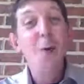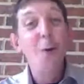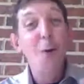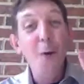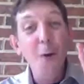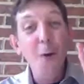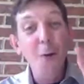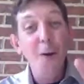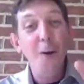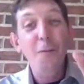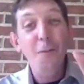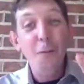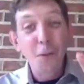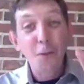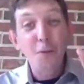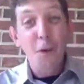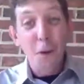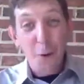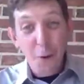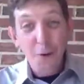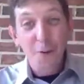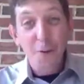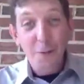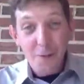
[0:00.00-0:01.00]
Or if you've
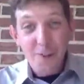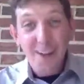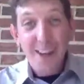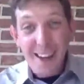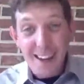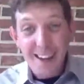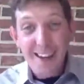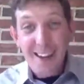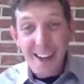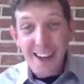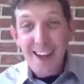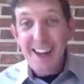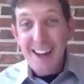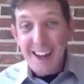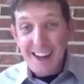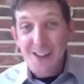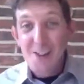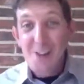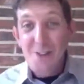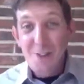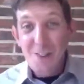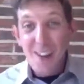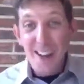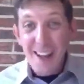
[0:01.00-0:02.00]
heard of tereré
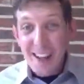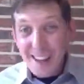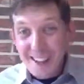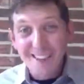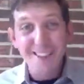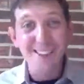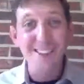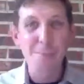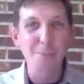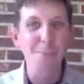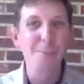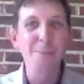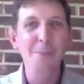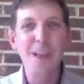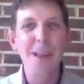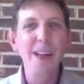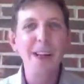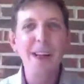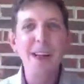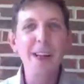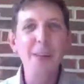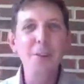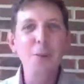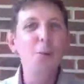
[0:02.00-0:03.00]
and you'd like some,
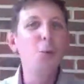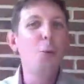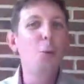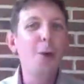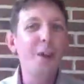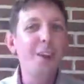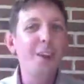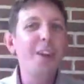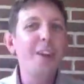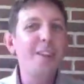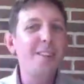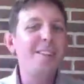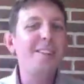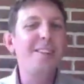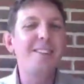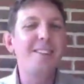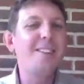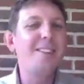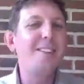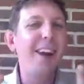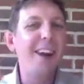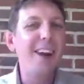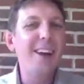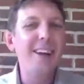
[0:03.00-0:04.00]
and you're willing to
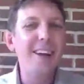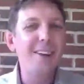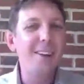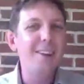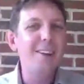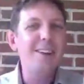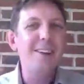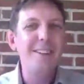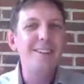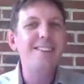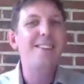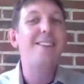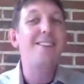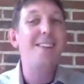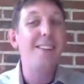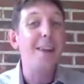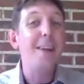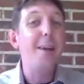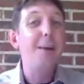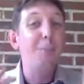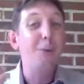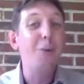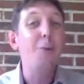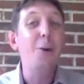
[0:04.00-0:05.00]
sign a
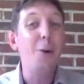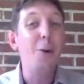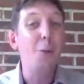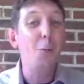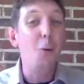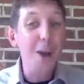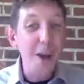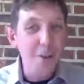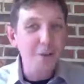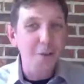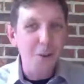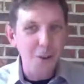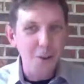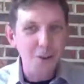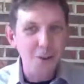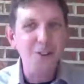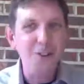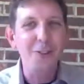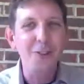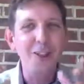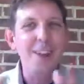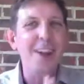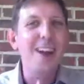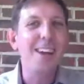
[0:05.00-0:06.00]
disclaimer and a waiver
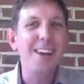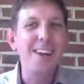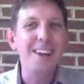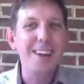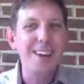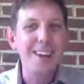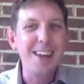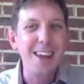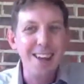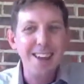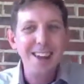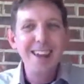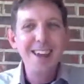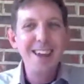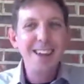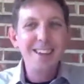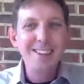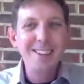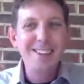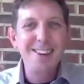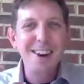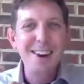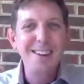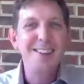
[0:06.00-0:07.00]
so that I can
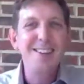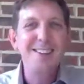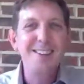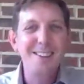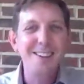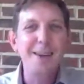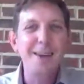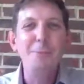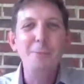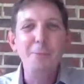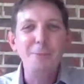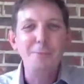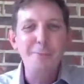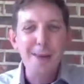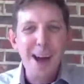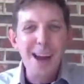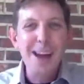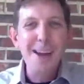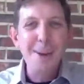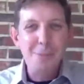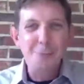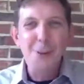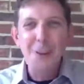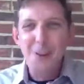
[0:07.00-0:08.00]
share some of
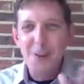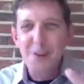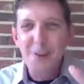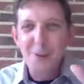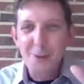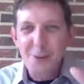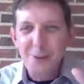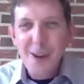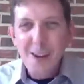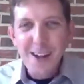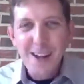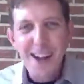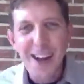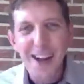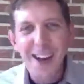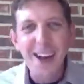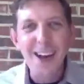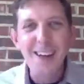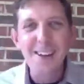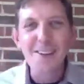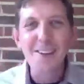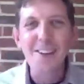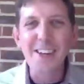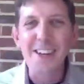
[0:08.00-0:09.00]
mine with you,
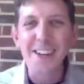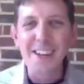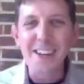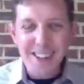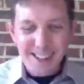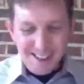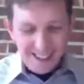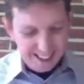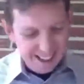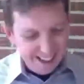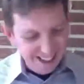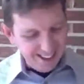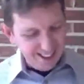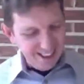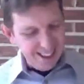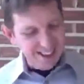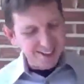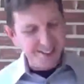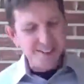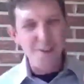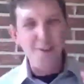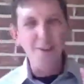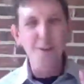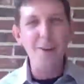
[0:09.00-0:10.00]
you can indicate
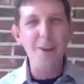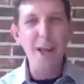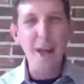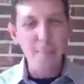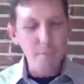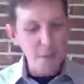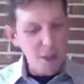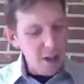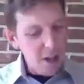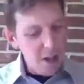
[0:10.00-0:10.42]
that too. Okay.